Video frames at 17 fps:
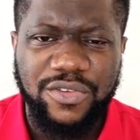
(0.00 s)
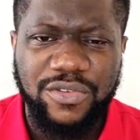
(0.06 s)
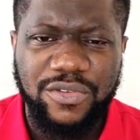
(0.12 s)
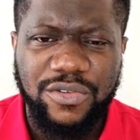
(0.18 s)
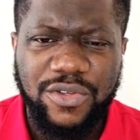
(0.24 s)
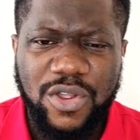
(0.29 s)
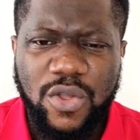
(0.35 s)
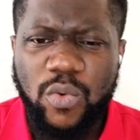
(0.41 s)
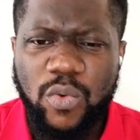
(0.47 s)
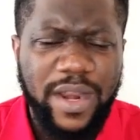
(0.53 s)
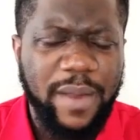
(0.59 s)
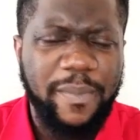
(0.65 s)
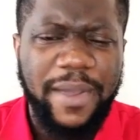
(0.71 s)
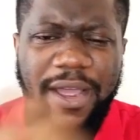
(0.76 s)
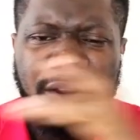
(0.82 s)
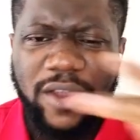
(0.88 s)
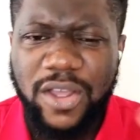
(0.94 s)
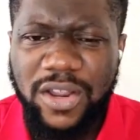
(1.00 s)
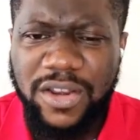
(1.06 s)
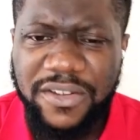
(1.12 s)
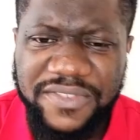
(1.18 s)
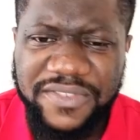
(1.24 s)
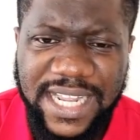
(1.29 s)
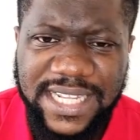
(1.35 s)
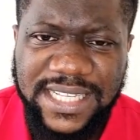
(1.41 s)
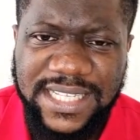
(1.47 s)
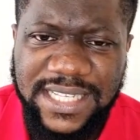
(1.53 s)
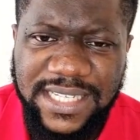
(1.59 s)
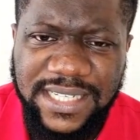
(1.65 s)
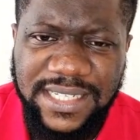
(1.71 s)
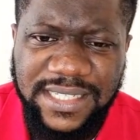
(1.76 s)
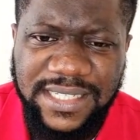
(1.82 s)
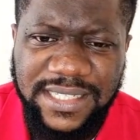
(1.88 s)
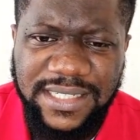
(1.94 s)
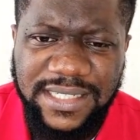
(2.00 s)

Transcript: you? What about all of that?